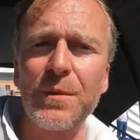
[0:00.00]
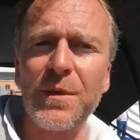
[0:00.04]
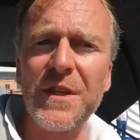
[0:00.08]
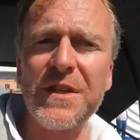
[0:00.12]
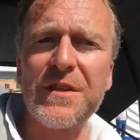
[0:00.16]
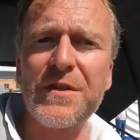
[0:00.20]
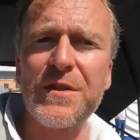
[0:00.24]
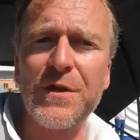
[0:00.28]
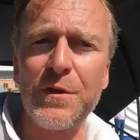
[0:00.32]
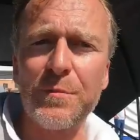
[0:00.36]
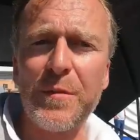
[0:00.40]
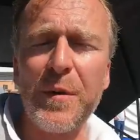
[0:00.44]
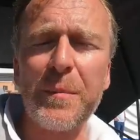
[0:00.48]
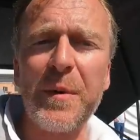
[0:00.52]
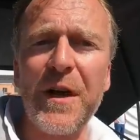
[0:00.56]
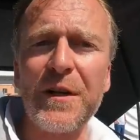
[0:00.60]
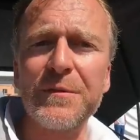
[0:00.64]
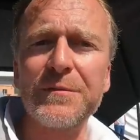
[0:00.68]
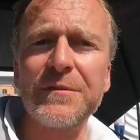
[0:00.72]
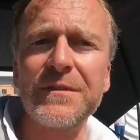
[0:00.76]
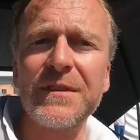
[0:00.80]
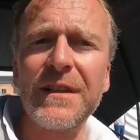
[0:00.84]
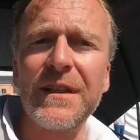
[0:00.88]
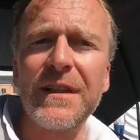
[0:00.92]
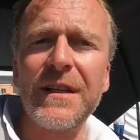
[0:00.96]
coolest
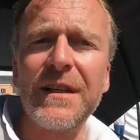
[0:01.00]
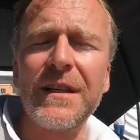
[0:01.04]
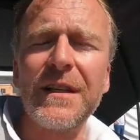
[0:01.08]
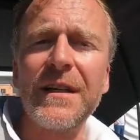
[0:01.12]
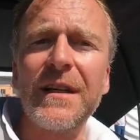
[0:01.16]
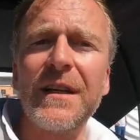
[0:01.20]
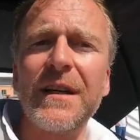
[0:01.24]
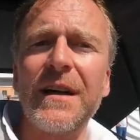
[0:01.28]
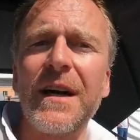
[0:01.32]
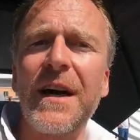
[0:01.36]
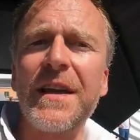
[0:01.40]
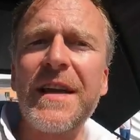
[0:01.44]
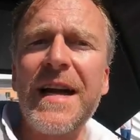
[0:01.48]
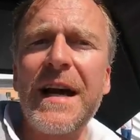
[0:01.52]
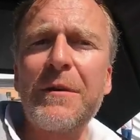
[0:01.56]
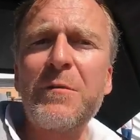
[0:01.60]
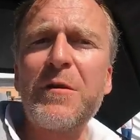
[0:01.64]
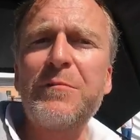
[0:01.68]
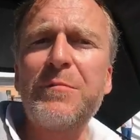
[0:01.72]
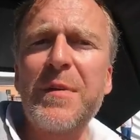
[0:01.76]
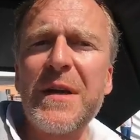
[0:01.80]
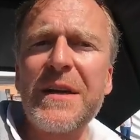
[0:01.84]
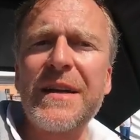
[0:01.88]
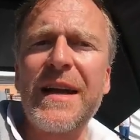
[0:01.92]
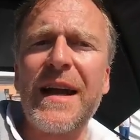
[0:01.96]
superboat. And now
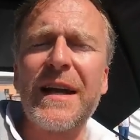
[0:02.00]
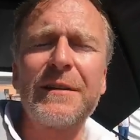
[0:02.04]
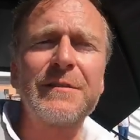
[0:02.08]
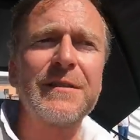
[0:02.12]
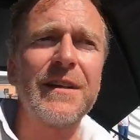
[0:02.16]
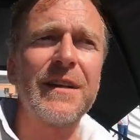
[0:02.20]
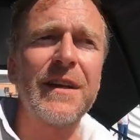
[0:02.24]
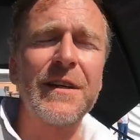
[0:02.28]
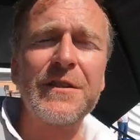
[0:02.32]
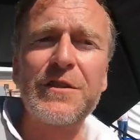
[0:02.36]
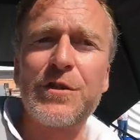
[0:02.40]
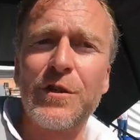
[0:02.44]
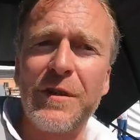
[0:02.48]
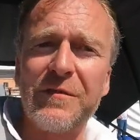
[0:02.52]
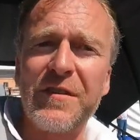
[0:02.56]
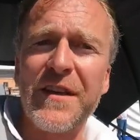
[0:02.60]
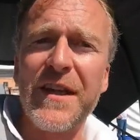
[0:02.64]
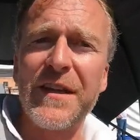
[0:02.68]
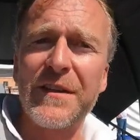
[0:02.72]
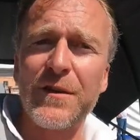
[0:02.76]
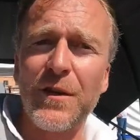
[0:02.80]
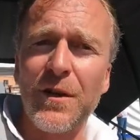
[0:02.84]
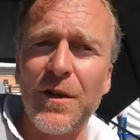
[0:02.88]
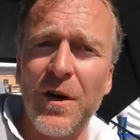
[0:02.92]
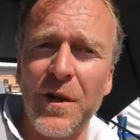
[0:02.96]
we've been out and
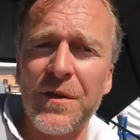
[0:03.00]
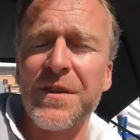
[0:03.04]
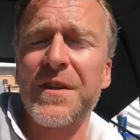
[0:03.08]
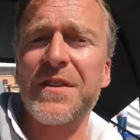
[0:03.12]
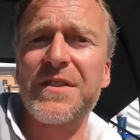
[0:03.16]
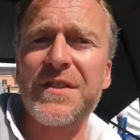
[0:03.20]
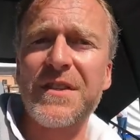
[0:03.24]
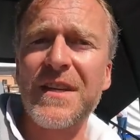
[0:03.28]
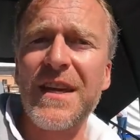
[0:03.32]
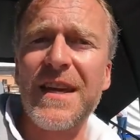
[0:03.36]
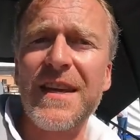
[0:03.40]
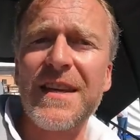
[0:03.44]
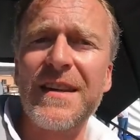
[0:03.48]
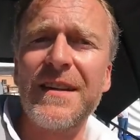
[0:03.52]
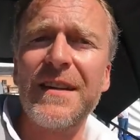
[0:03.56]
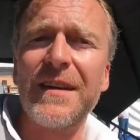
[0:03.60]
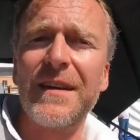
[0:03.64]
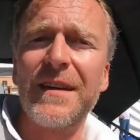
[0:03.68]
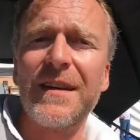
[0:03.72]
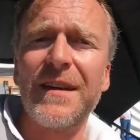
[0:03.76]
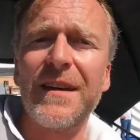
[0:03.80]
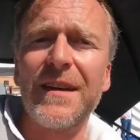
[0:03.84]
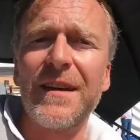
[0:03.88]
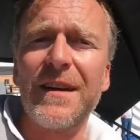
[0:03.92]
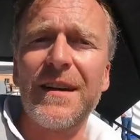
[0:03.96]
driven it on the sea,
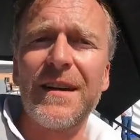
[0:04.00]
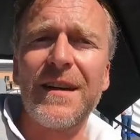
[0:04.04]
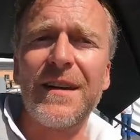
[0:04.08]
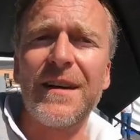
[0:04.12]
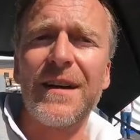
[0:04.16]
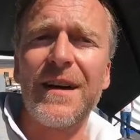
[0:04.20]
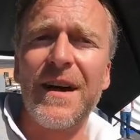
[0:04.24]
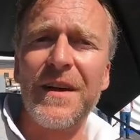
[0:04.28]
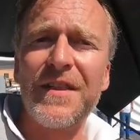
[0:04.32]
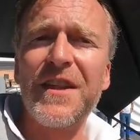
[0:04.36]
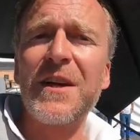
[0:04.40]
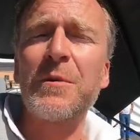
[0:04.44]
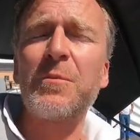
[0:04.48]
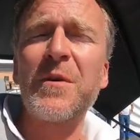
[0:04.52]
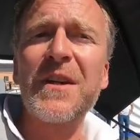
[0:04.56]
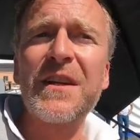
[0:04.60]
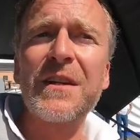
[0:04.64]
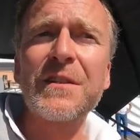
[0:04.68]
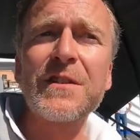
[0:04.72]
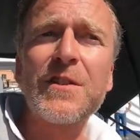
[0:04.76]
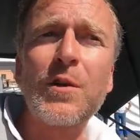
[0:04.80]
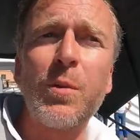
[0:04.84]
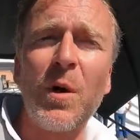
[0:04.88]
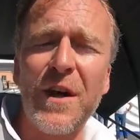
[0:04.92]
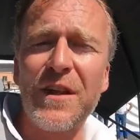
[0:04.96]
I think
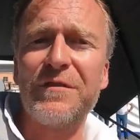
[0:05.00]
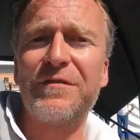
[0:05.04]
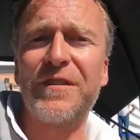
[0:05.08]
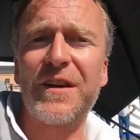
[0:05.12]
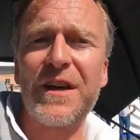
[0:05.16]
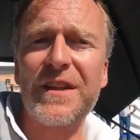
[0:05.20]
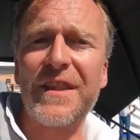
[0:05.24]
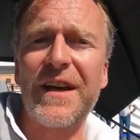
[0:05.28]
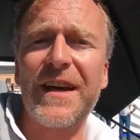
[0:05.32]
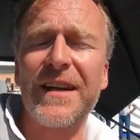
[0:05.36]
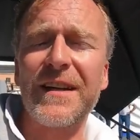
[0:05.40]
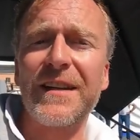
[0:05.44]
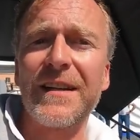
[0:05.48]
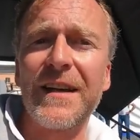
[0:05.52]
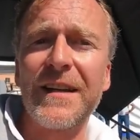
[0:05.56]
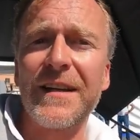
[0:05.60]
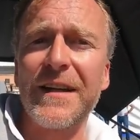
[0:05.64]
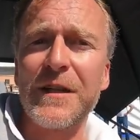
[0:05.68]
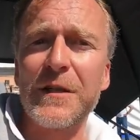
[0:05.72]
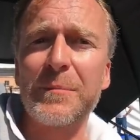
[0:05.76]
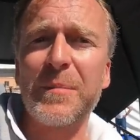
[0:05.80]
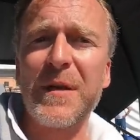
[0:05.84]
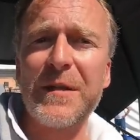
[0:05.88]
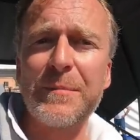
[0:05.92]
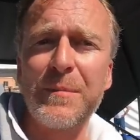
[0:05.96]
we can qualify that a
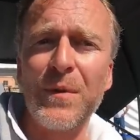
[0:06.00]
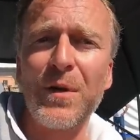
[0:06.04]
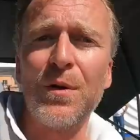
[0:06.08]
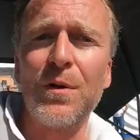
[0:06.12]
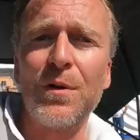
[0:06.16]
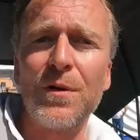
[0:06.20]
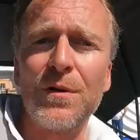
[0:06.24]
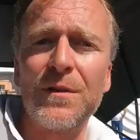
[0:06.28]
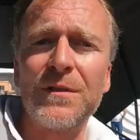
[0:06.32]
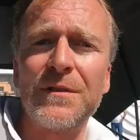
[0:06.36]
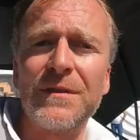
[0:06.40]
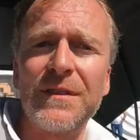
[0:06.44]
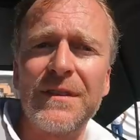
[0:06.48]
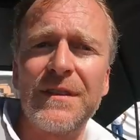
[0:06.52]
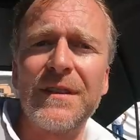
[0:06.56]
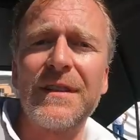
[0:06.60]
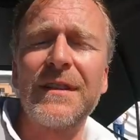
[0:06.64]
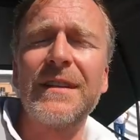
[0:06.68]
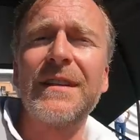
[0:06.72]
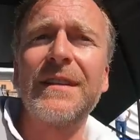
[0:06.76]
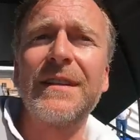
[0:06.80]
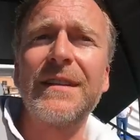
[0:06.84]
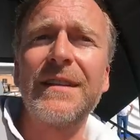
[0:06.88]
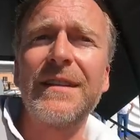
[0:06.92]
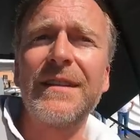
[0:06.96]
little bit more.
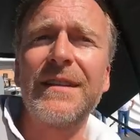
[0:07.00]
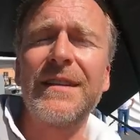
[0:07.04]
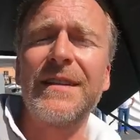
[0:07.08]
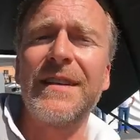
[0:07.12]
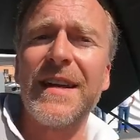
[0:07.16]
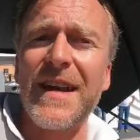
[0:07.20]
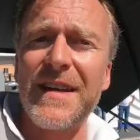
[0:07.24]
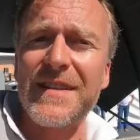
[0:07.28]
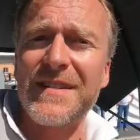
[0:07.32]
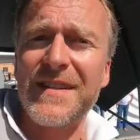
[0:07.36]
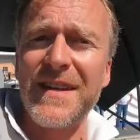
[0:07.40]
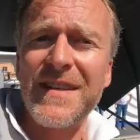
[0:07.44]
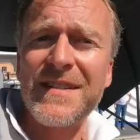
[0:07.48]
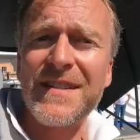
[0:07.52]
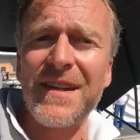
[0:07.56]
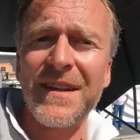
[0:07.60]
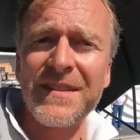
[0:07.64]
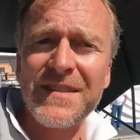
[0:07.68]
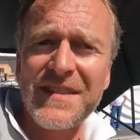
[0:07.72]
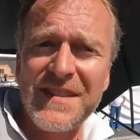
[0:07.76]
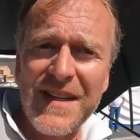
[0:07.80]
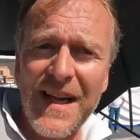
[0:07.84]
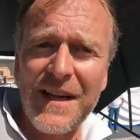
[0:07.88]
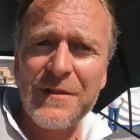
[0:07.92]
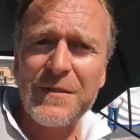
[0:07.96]
Yes, it's
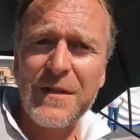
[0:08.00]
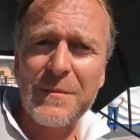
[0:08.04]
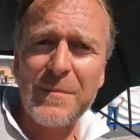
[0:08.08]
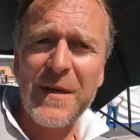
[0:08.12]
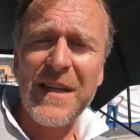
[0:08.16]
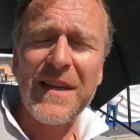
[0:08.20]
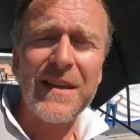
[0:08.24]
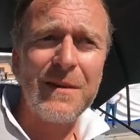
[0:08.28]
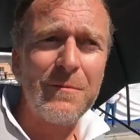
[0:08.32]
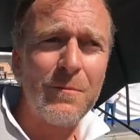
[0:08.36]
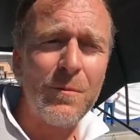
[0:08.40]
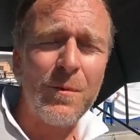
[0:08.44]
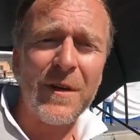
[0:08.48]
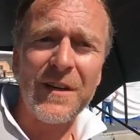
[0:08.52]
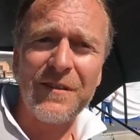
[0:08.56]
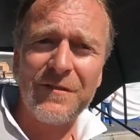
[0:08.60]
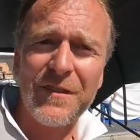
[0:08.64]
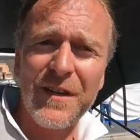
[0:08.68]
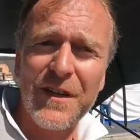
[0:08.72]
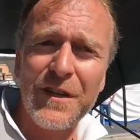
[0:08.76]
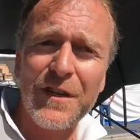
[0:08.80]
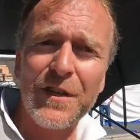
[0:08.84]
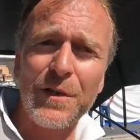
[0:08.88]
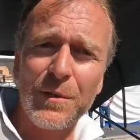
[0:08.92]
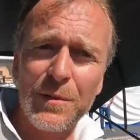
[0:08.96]
undoubtedly one
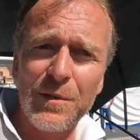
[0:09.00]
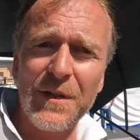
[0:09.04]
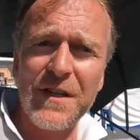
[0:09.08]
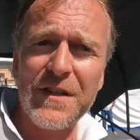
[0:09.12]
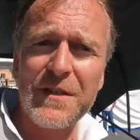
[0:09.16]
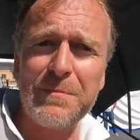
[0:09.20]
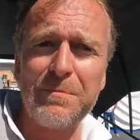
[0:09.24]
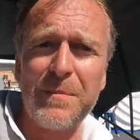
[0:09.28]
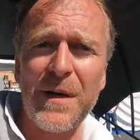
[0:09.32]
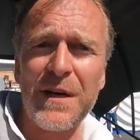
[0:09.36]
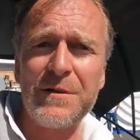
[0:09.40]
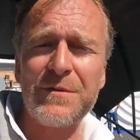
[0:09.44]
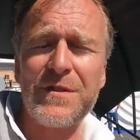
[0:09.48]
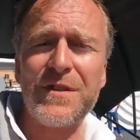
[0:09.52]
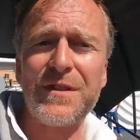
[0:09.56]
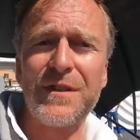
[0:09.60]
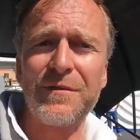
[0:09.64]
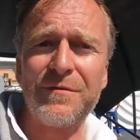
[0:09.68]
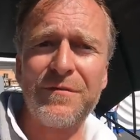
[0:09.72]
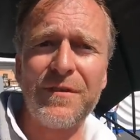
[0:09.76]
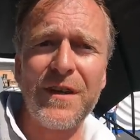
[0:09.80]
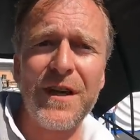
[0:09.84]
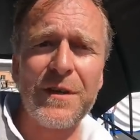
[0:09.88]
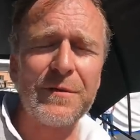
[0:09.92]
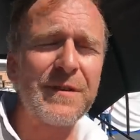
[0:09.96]
of the coolest boats
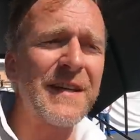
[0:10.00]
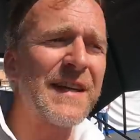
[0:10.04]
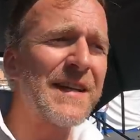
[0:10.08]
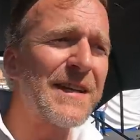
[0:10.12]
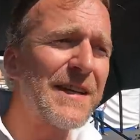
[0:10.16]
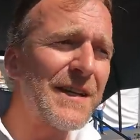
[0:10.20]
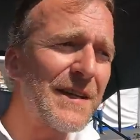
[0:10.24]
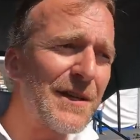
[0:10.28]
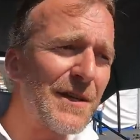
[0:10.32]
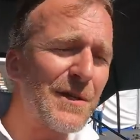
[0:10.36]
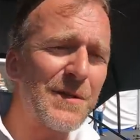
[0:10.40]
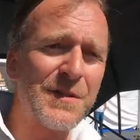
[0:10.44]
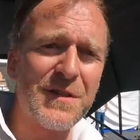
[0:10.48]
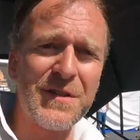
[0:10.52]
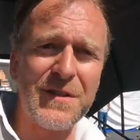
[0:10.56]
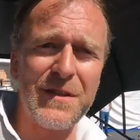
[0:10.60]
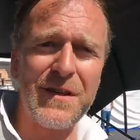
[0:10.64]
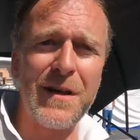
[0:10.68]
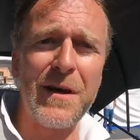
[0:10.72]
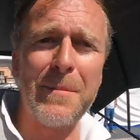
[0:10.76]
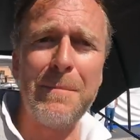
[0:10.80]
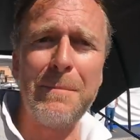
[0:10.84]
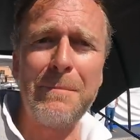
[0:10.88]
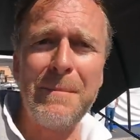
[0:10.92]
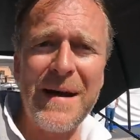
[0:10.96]
afloat. It
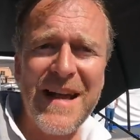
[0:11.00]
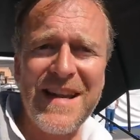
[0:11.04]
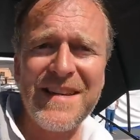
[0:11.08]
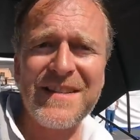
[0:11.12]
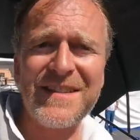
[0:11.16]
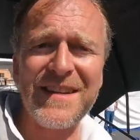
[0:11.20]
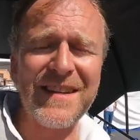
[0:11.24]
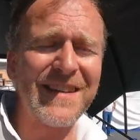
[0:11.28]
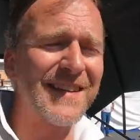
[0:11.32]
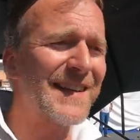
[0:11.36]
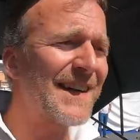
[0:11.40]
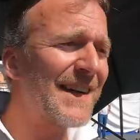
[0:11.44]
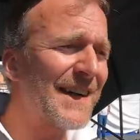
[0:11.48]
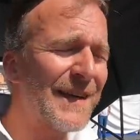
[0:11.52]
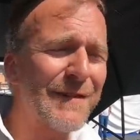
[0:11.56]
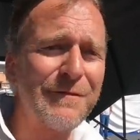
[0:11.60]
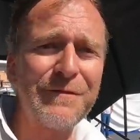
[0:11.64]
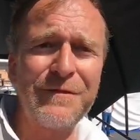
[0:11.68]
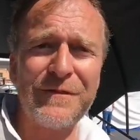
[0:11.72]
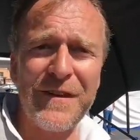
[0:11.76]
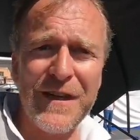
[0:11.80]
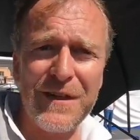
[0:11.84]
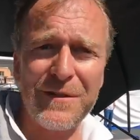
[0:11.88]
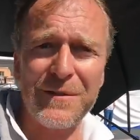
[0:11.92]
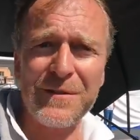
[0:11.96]
looks amazing and
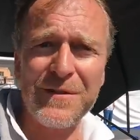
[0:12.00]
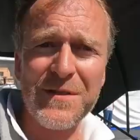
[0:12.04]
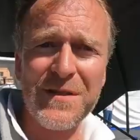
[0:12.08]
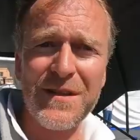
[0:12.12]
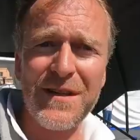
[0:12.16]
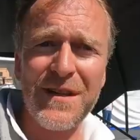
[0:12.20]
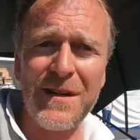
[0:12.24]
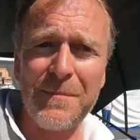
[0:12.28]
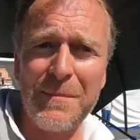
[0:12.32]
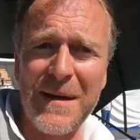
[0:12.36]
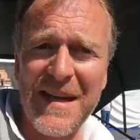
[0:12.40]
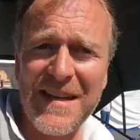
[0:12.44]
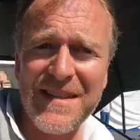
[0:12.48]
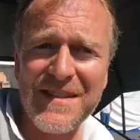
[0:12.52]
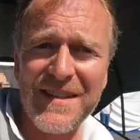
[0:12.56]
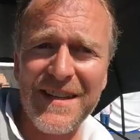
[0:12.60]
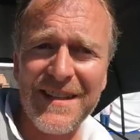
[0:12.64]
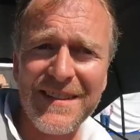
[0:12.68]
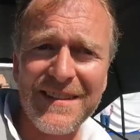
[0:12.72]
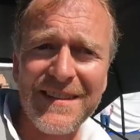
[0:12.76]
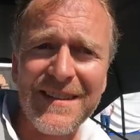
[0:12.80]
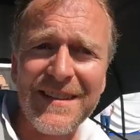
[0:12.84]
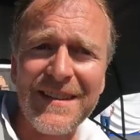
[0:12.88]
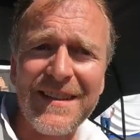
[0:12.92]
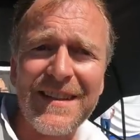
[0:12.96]
it feels
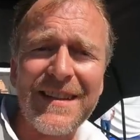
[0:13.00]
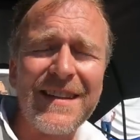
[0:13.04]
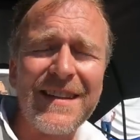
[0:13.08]
amazing.